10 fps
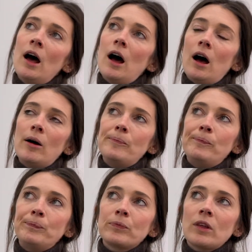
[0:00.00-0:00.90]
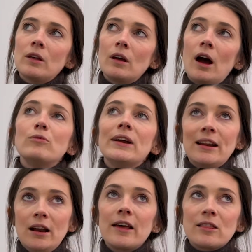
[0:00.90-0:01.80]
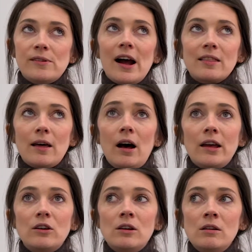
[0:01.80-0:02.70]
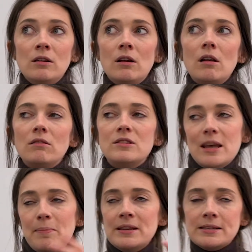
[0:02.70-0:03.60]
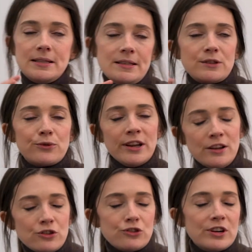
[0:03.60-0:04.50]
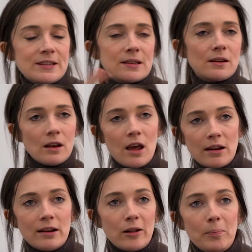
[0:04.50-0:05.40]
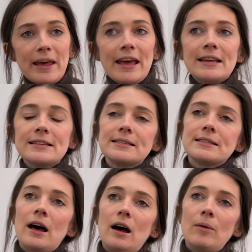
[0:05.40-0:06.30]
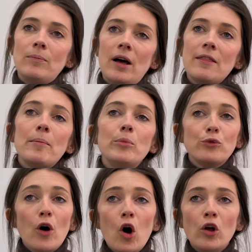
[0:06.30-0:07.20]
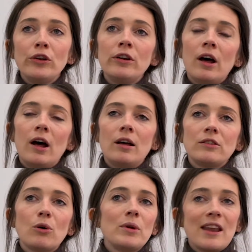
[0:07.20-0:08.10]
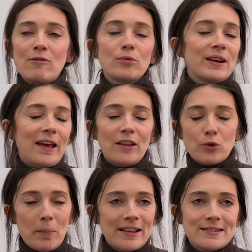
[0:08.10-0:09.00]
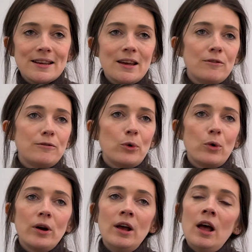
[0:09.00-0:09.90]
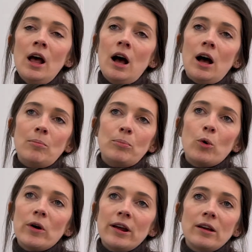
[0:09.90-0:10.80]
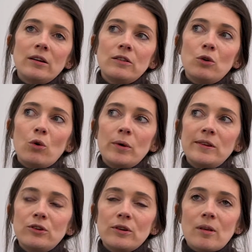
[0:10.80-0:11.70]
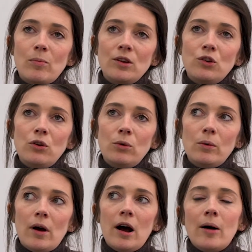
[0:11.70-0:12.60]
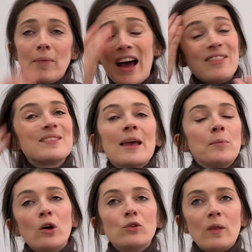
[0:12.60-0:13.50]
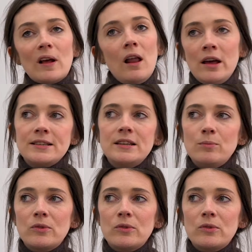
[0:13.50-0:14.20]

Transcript: I really like the fact that I can dip into these different industries and learn a little bit, and then move on, so it never really gets repetitive or boring because you're always doing something new. And the same goes for the client team.